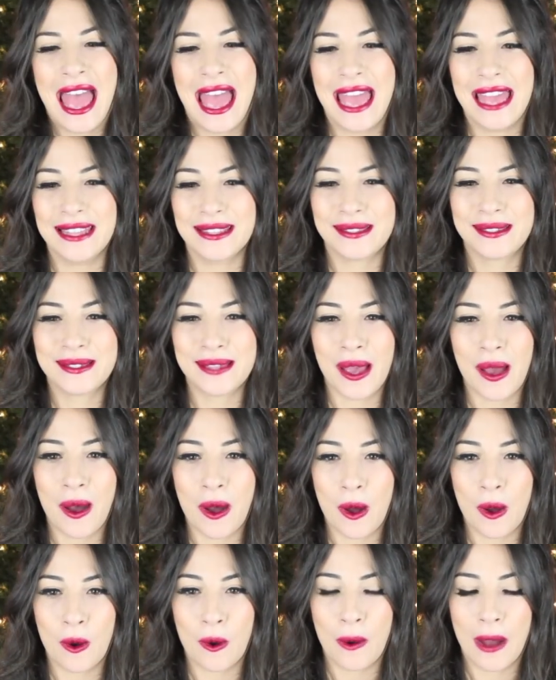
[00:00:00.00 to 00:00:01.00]
And so
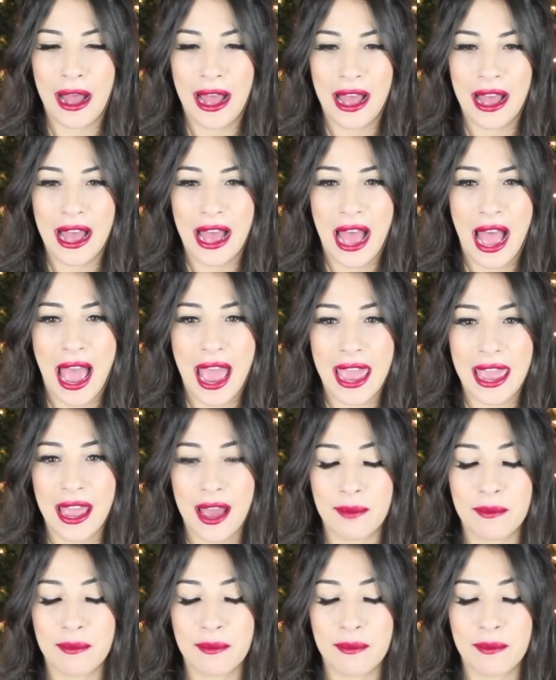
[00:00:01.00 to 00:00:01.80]
uh, I,